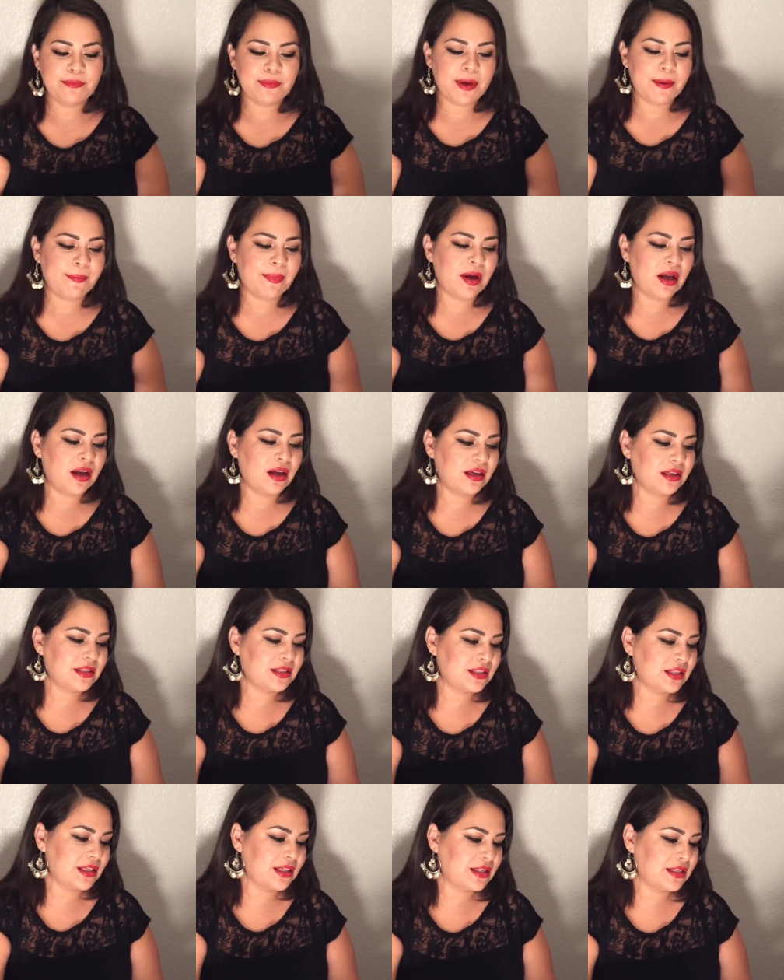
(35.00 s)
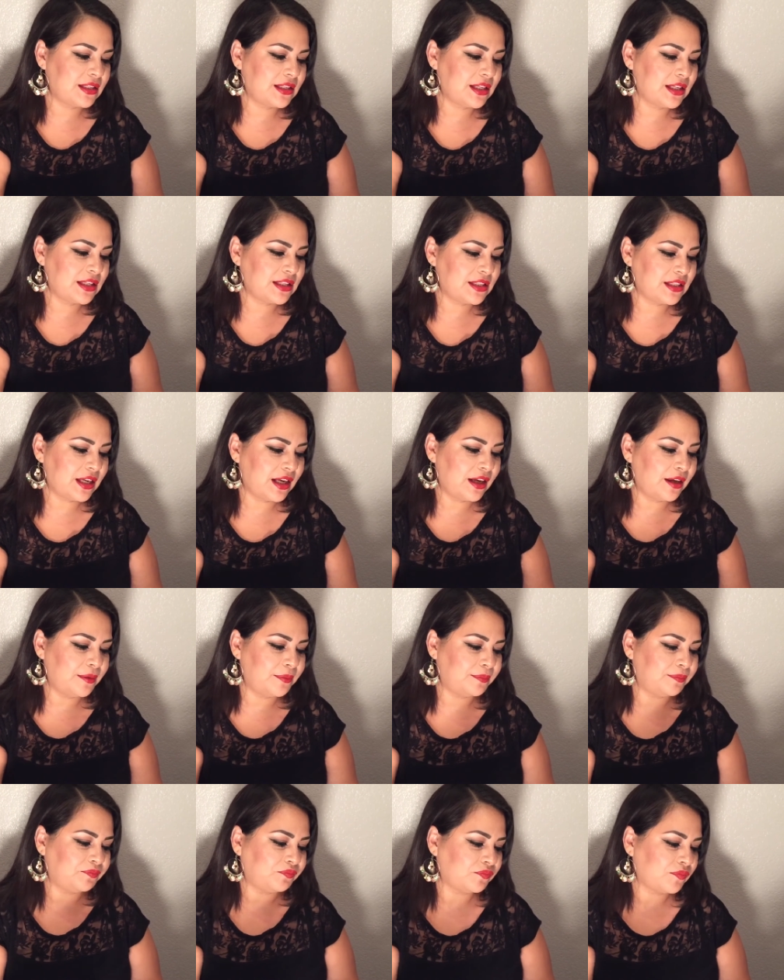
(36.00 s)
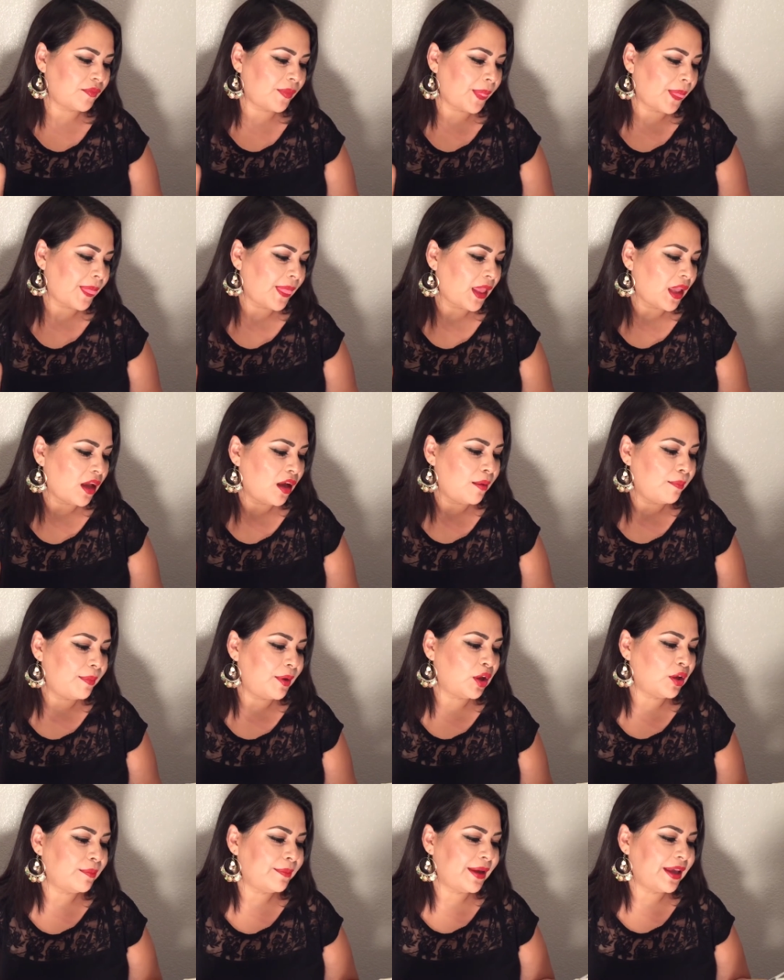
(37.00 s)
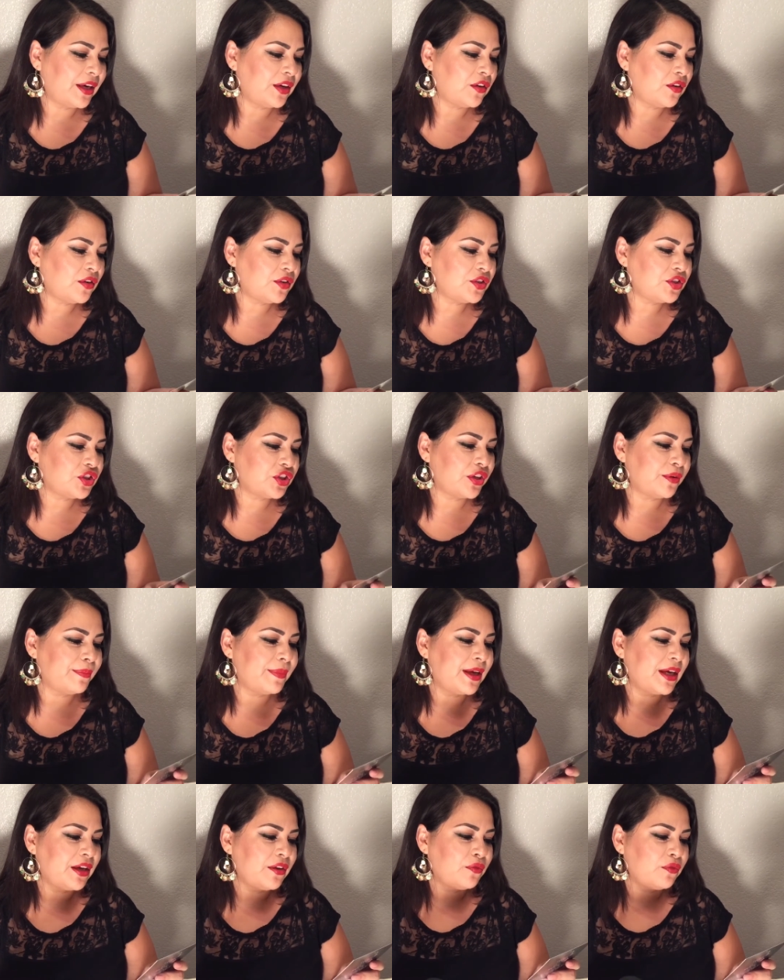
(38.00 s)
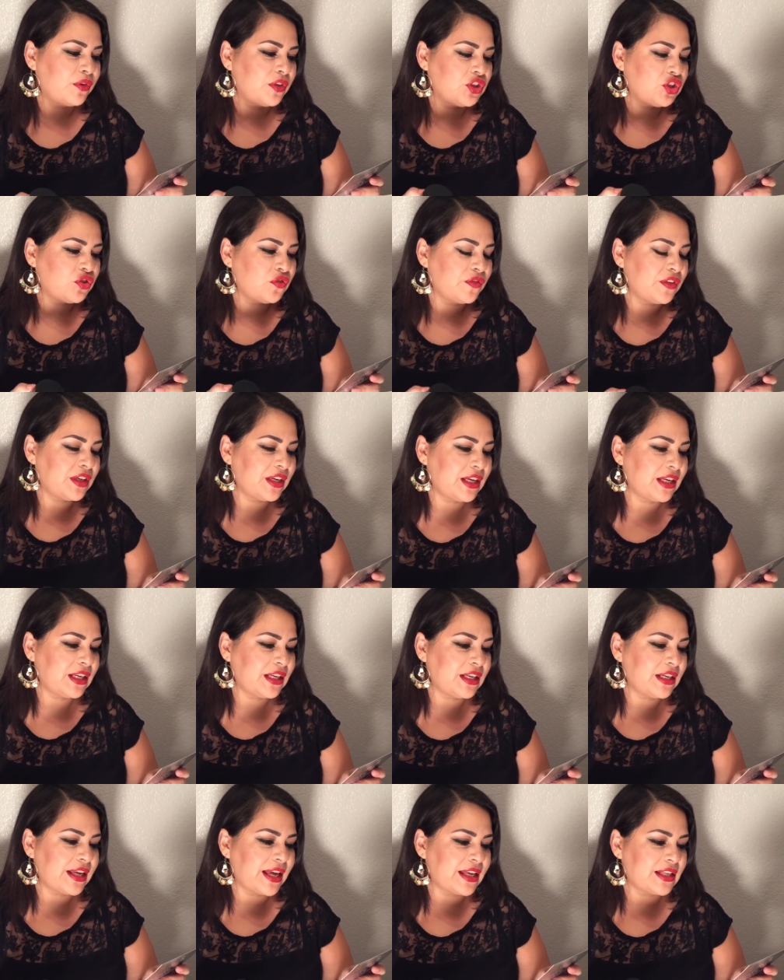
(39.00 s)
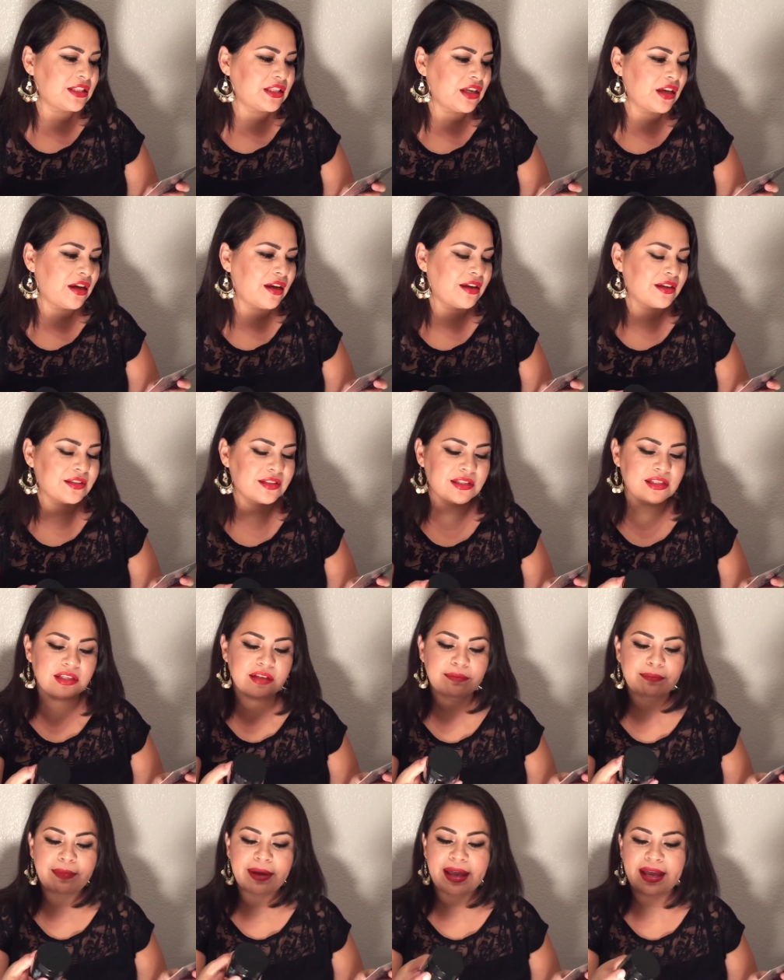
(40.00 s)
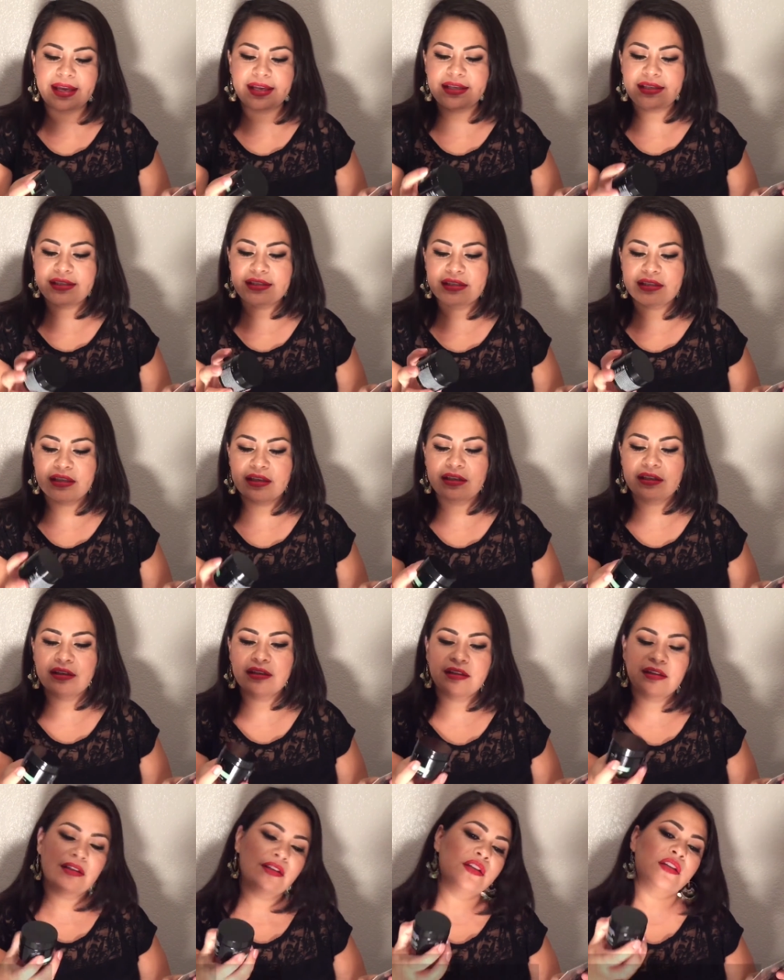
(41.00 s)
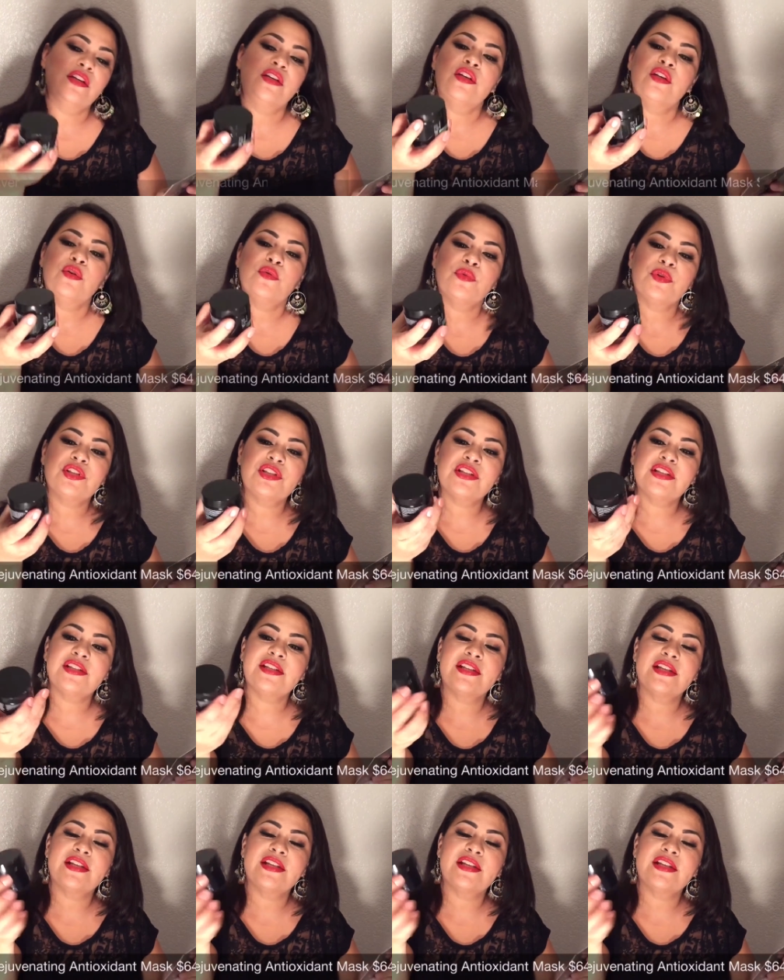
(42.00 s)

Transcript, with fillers: in my box is this um, Palmetto Derma Rejuvenating Antioxidant Mask, which is